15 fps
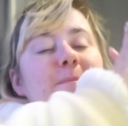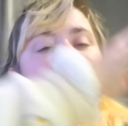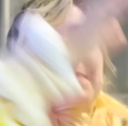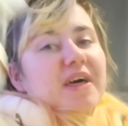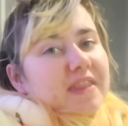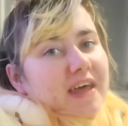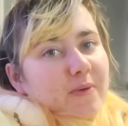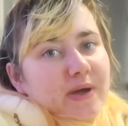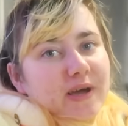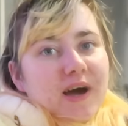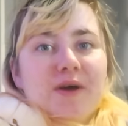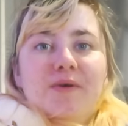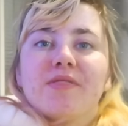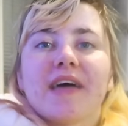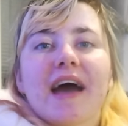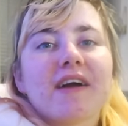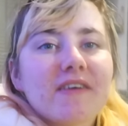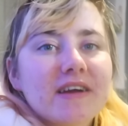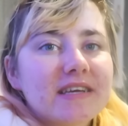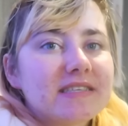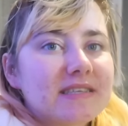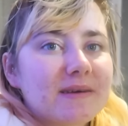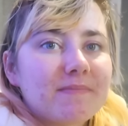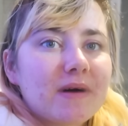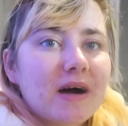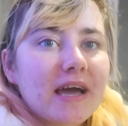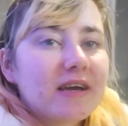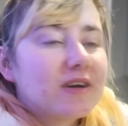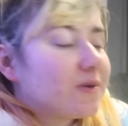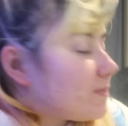But there we go, there is
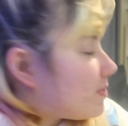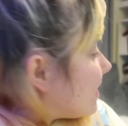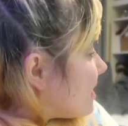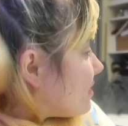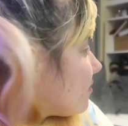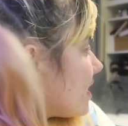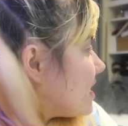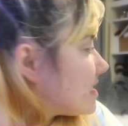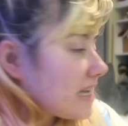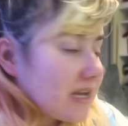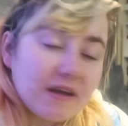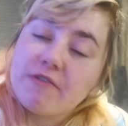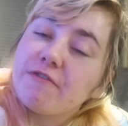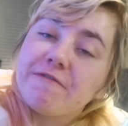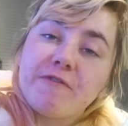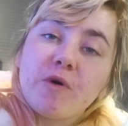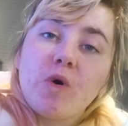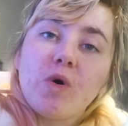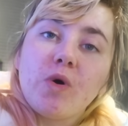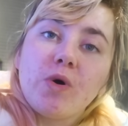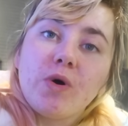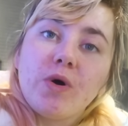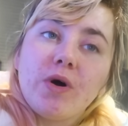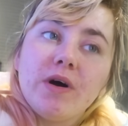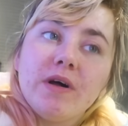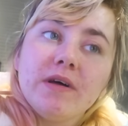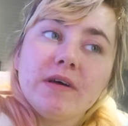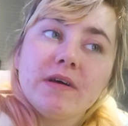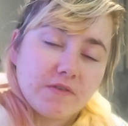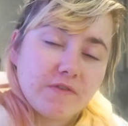my complete reading for
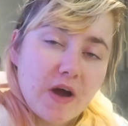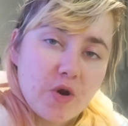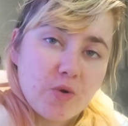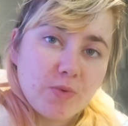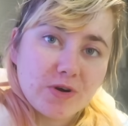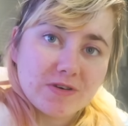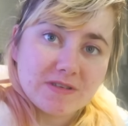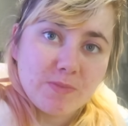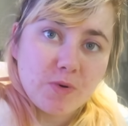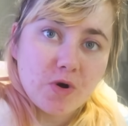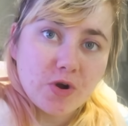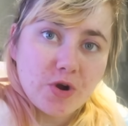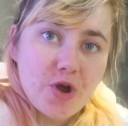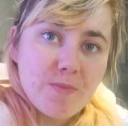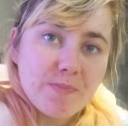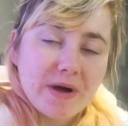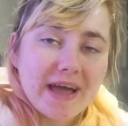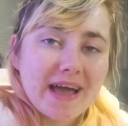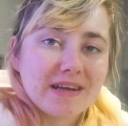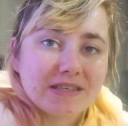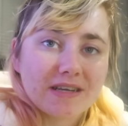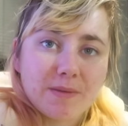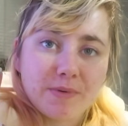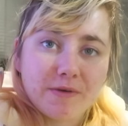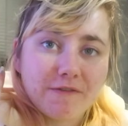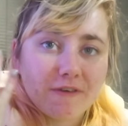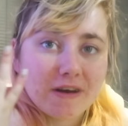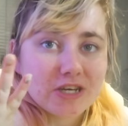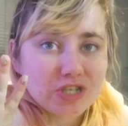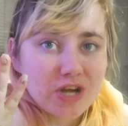the final book support group. I ended up
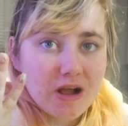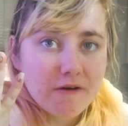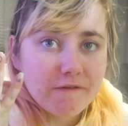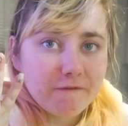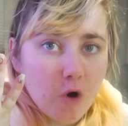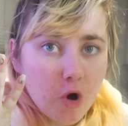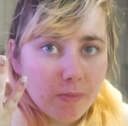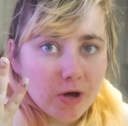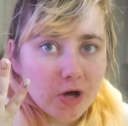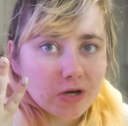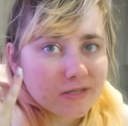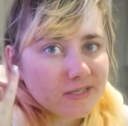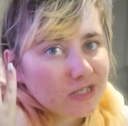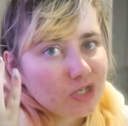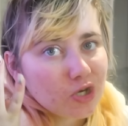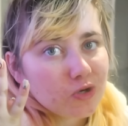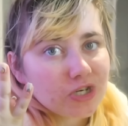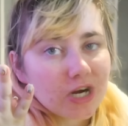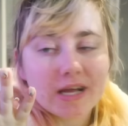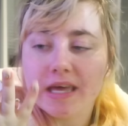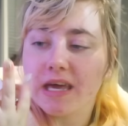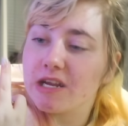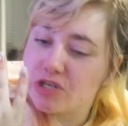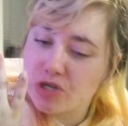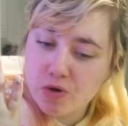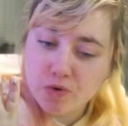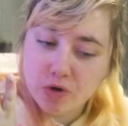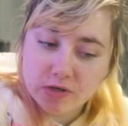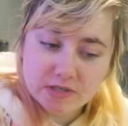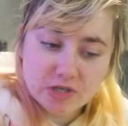finishing four books, two chunky,
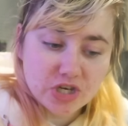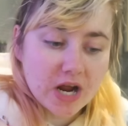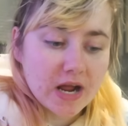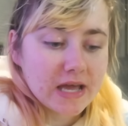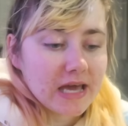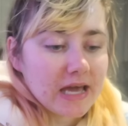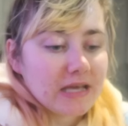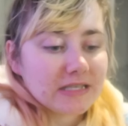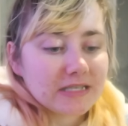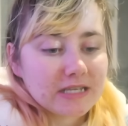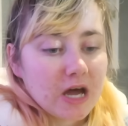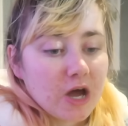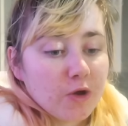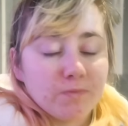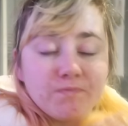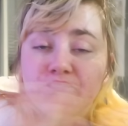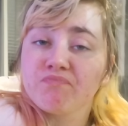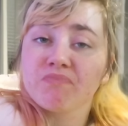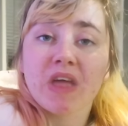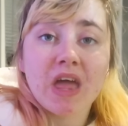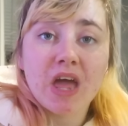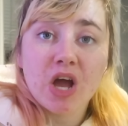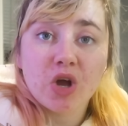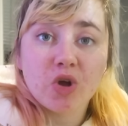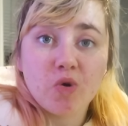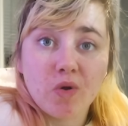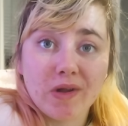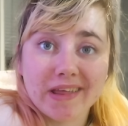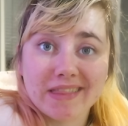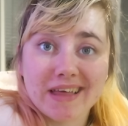two not so chunky, so
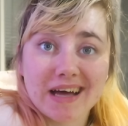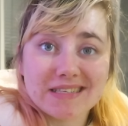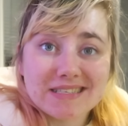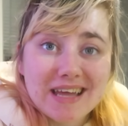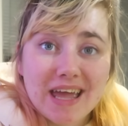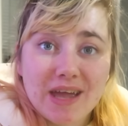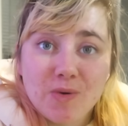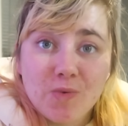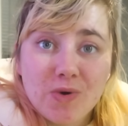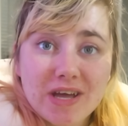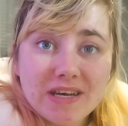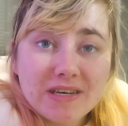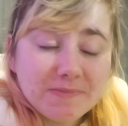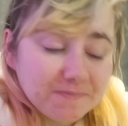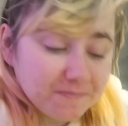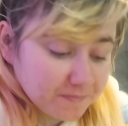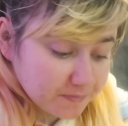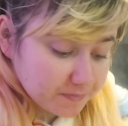calling that a win.